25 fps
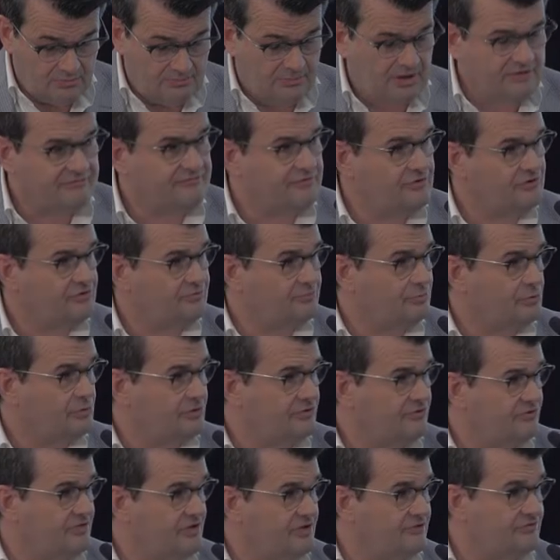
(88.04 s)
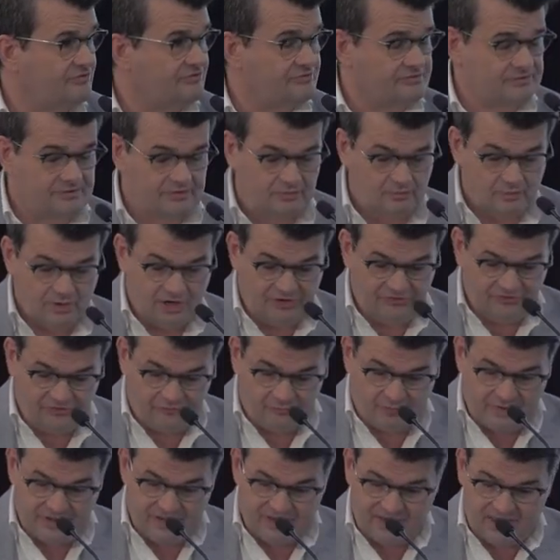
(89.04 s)
My first point is this
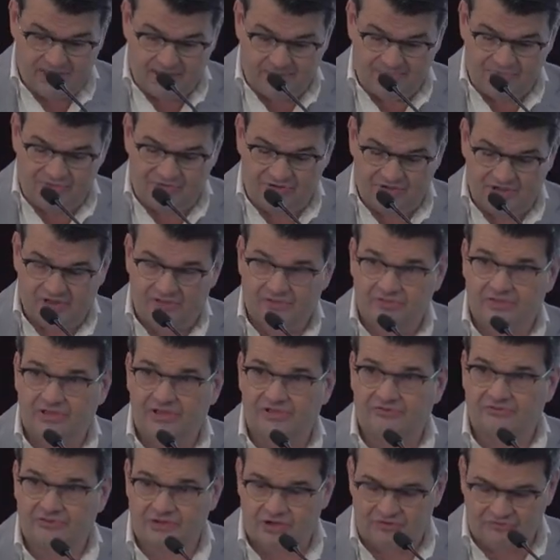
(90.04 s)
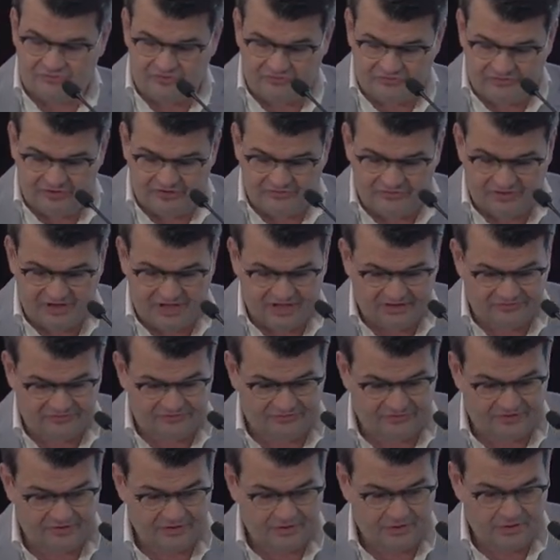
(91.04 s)
once we capture these notions in
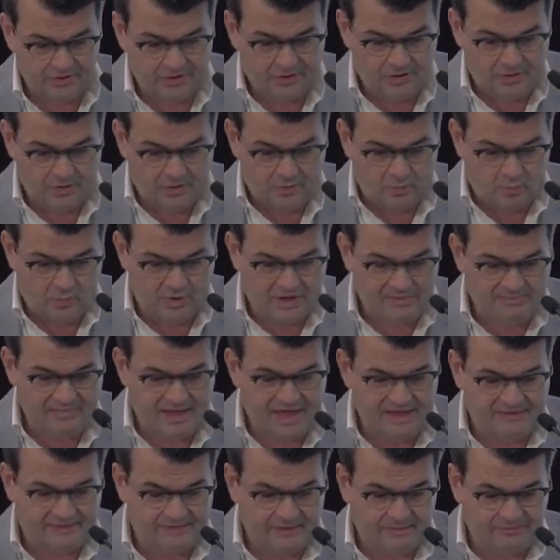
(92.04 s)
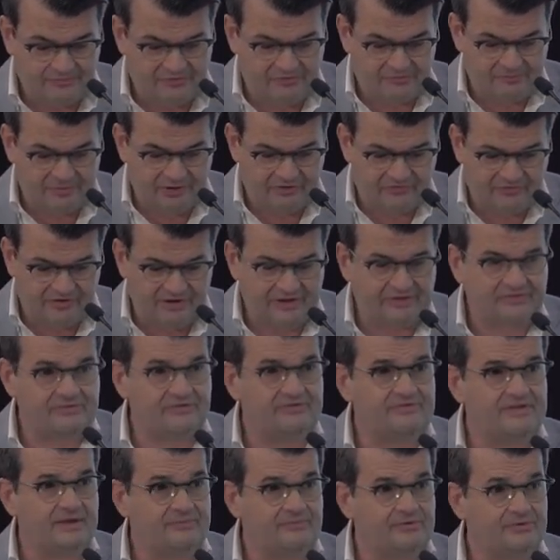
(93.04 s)
text, we make them specially
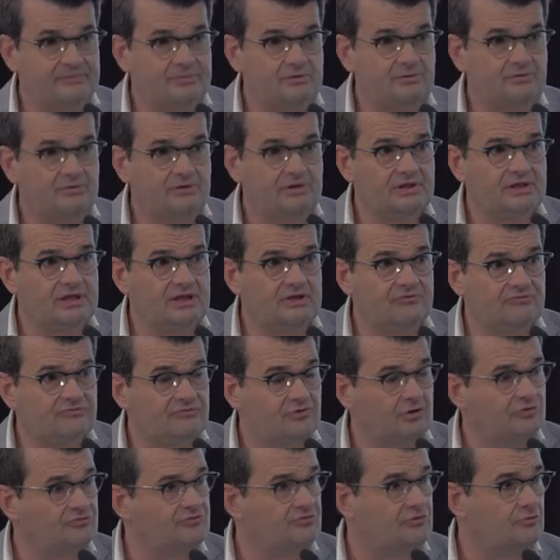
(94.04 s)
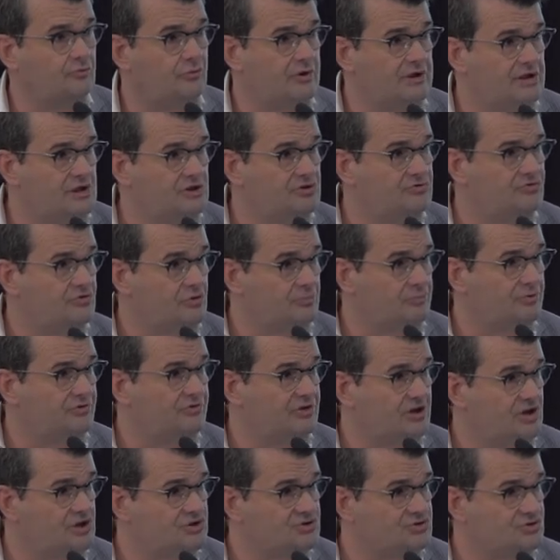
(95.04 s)
susceptible, if not to
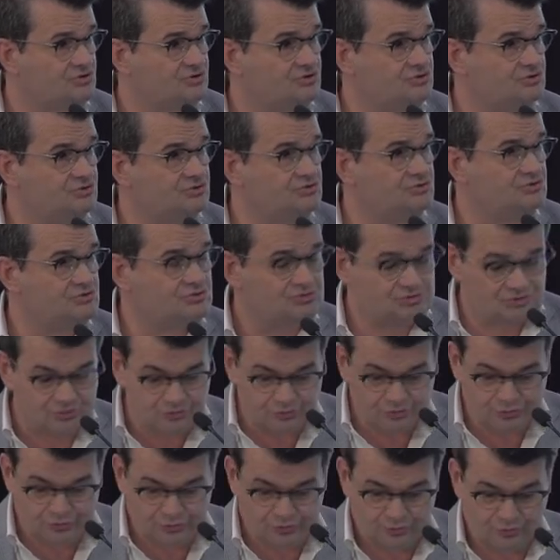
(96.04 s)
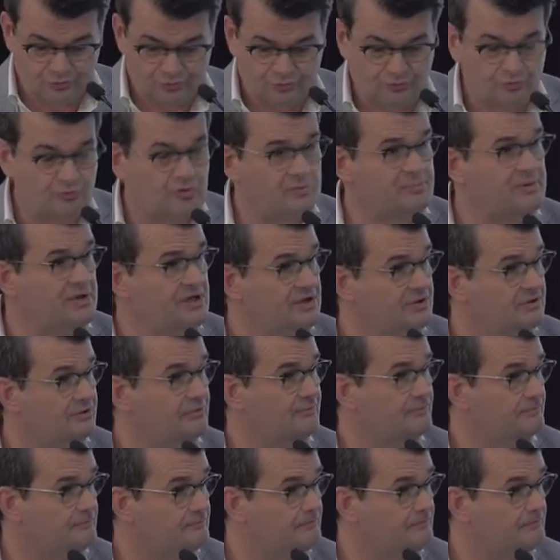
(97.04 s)
reinterpretation, to repeal